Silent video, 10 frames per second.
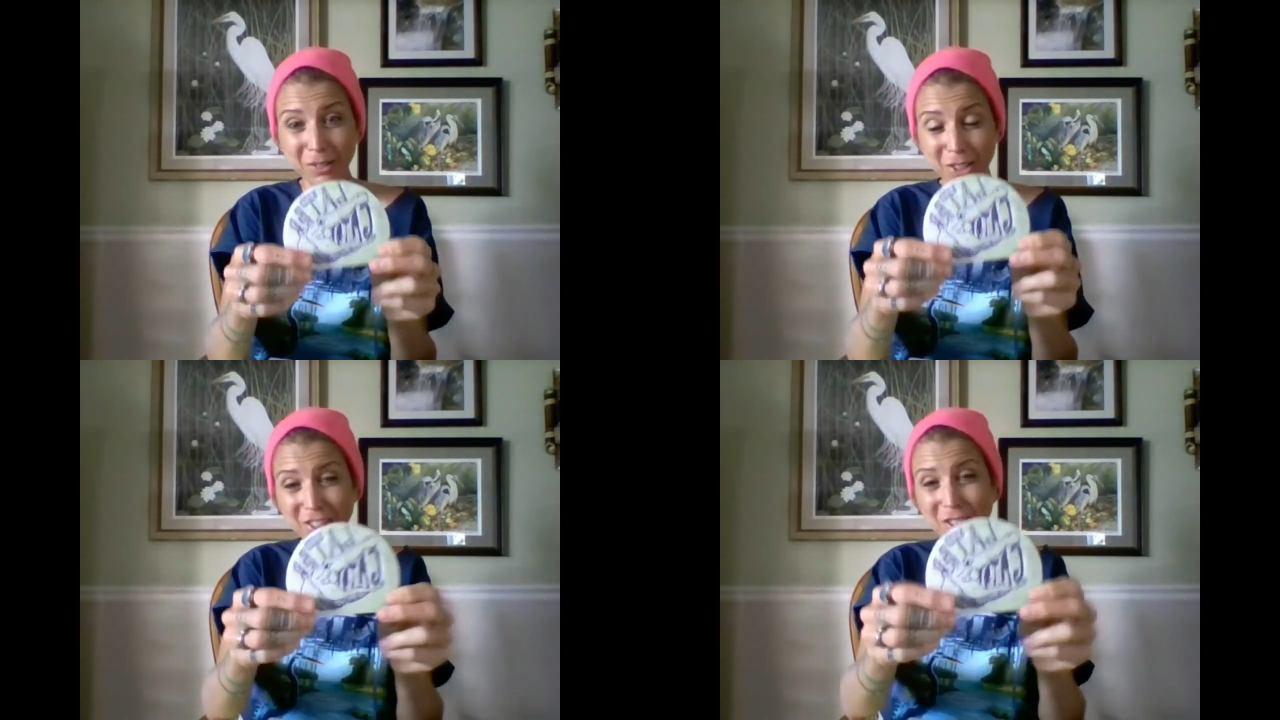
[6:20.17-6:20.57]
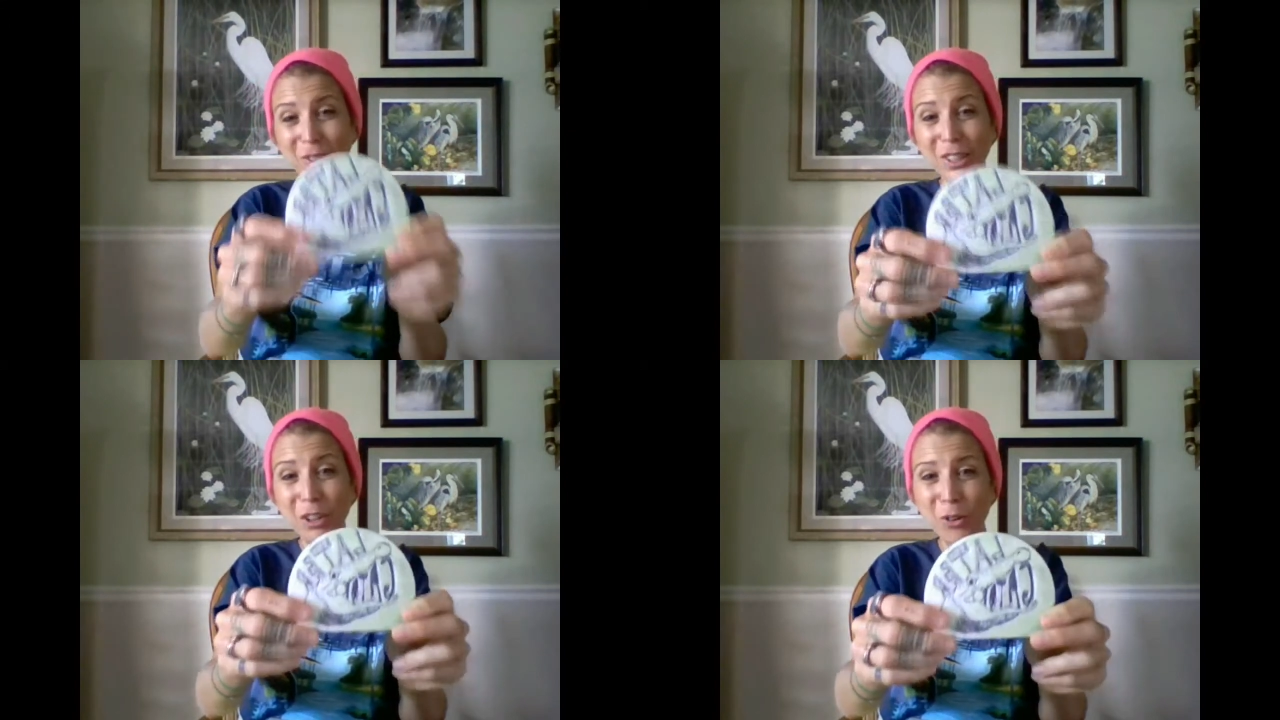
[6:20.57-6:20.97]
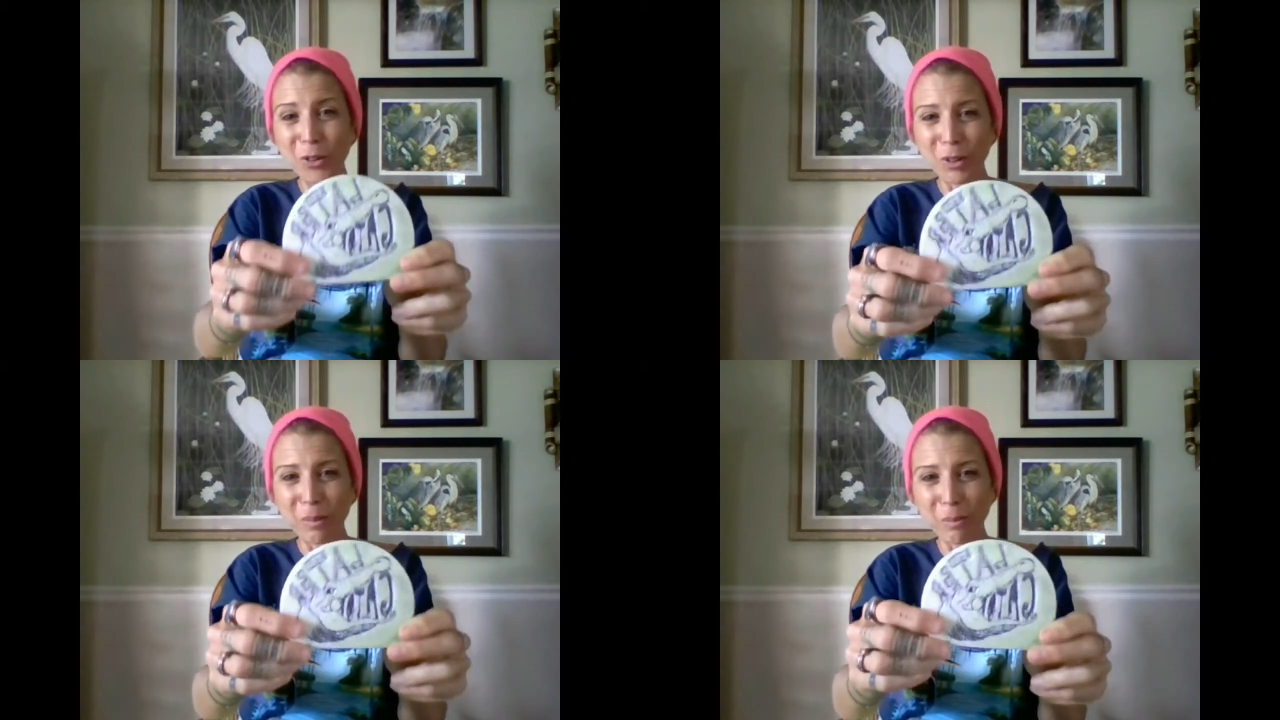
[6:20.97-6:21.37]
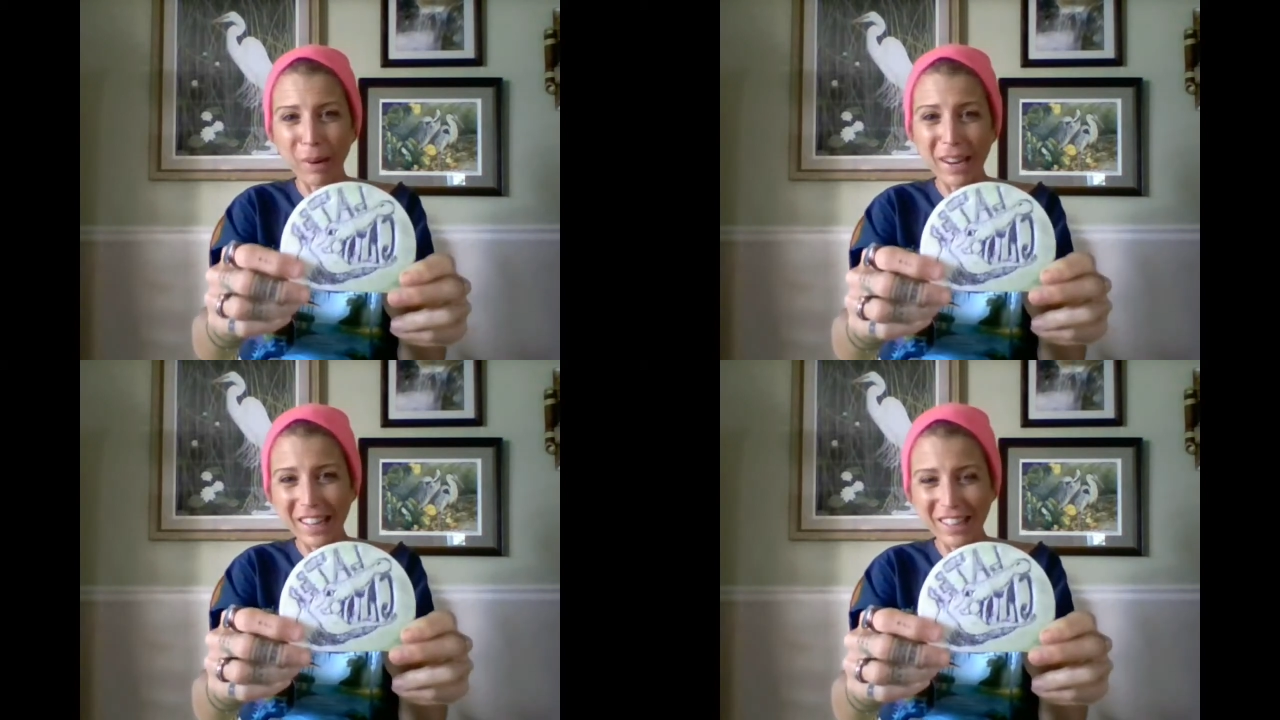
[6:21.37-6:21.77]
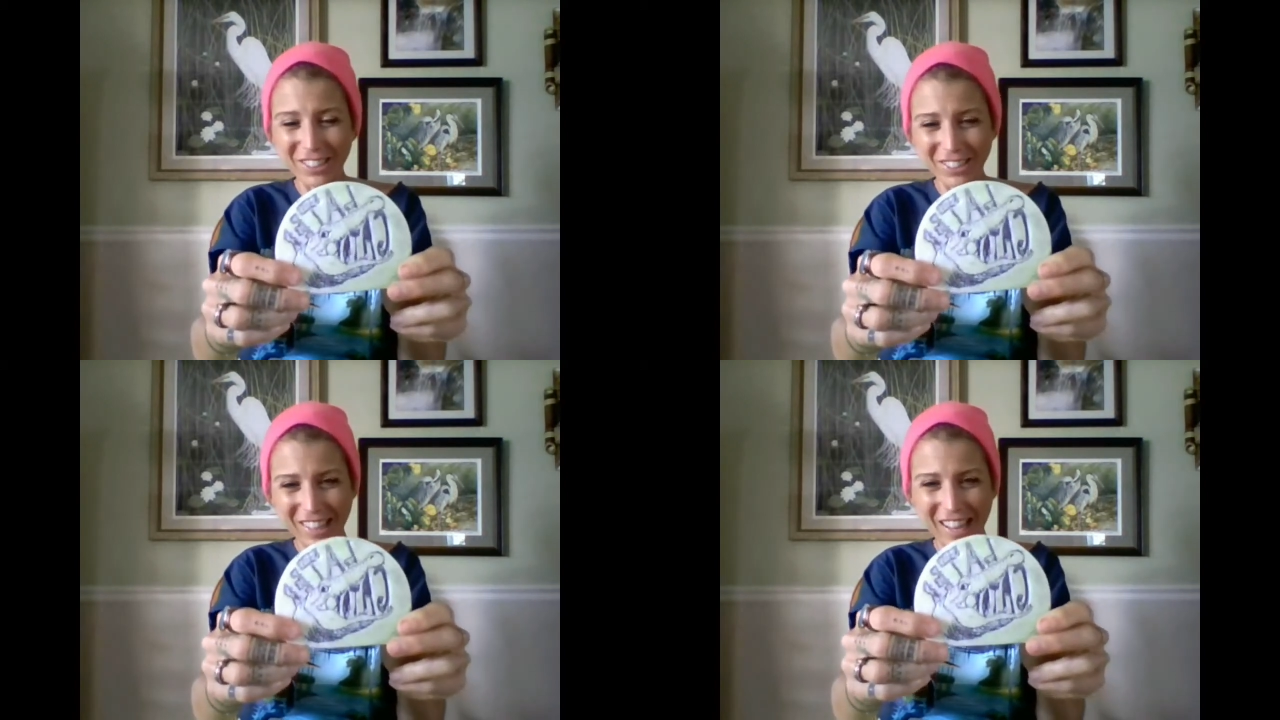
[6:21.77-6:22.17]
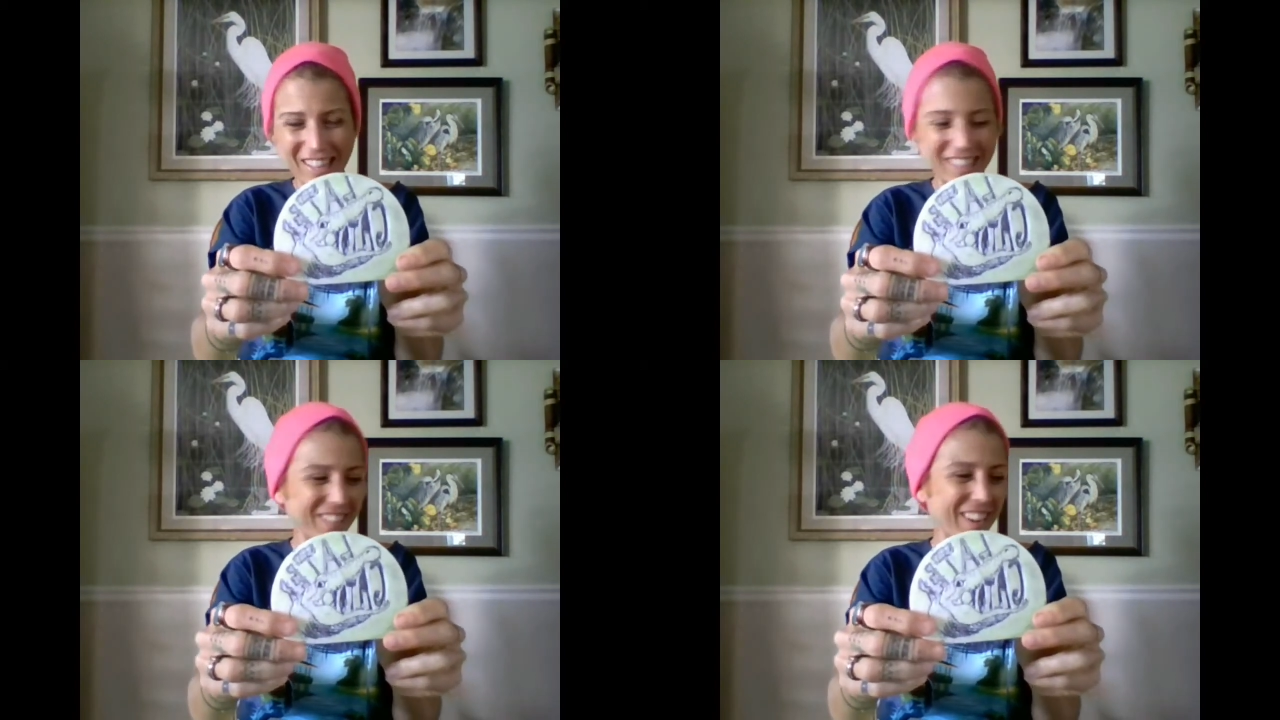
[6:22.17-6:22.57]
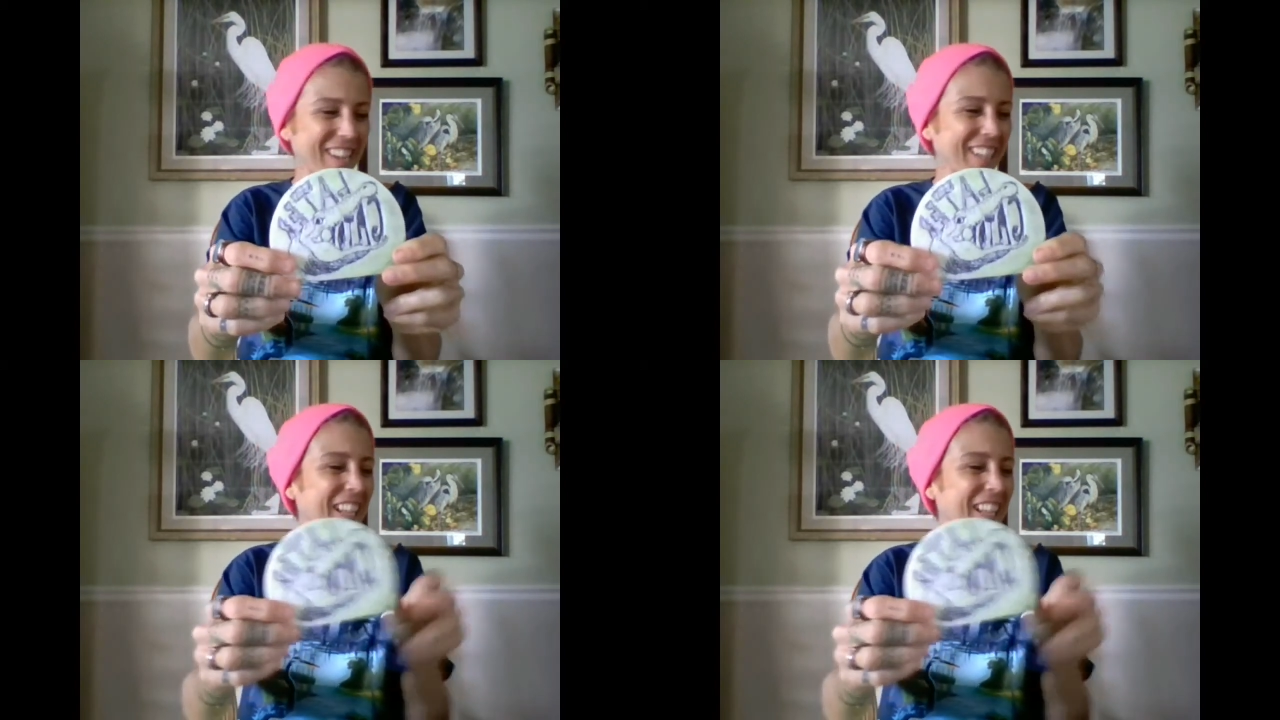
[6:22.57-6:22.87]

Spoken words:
which is a really cool brain exercise, right?